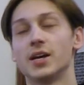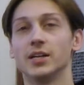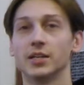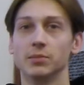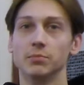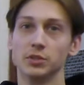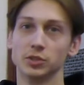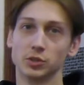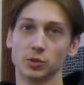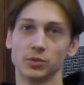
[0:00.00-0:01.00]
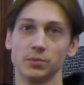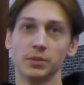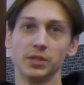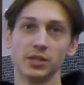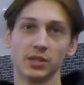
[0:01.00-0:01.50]
and can be installed
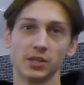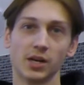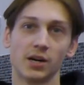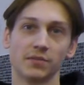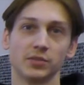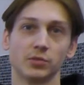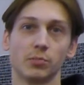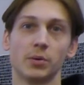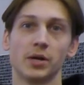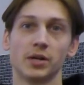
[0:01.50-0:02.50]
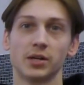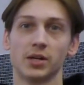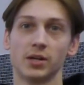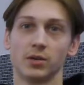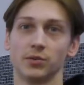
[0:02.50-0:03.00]
immediately after repair
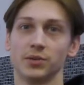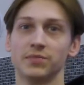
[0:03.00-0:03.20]
on a